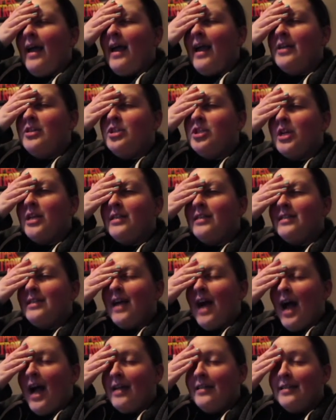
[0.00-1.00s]
had just
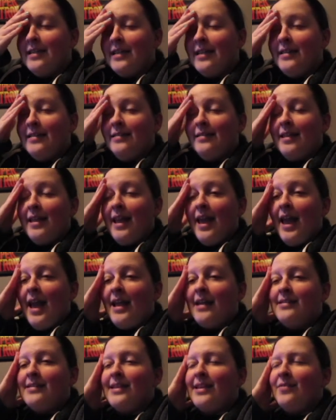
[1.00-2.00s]
gotten it,
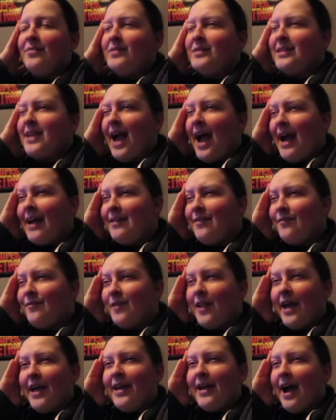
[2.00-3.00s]
and it was kind of
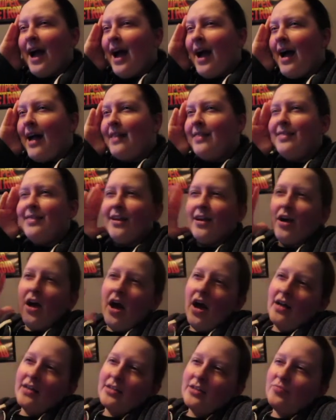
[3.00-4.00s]
like on the
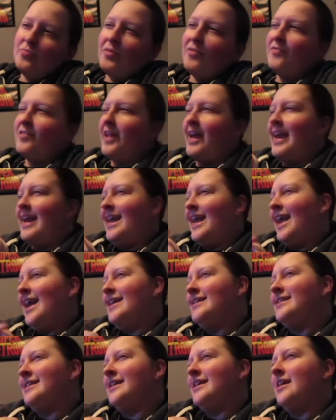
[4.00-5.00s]
cusp of like,
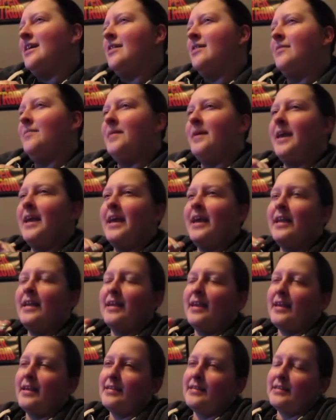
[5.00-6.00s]
is it gonna be it?
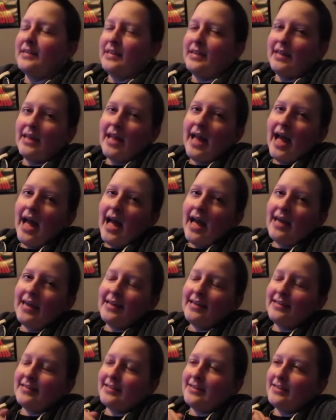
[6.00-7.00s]
Is it not?
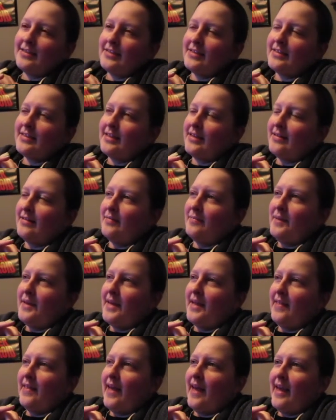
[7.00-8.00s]
Is it just gonna
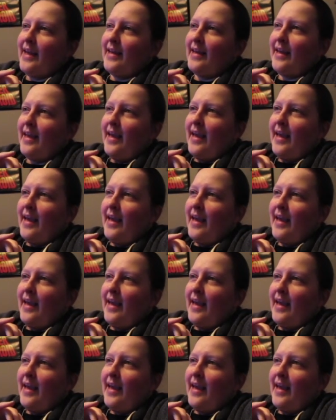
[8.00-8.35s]
be like